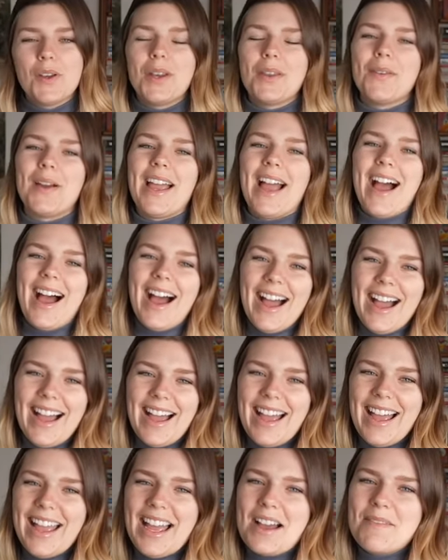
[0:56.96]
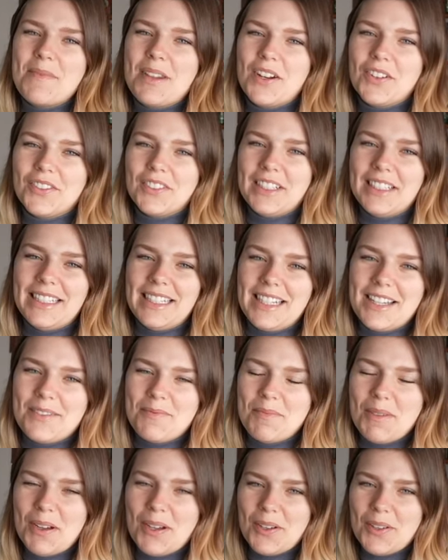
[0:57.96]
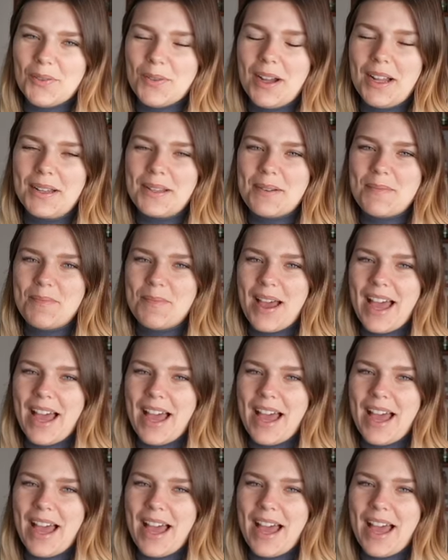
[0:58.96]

anyway, hi, I'm in a really good mood. Welcome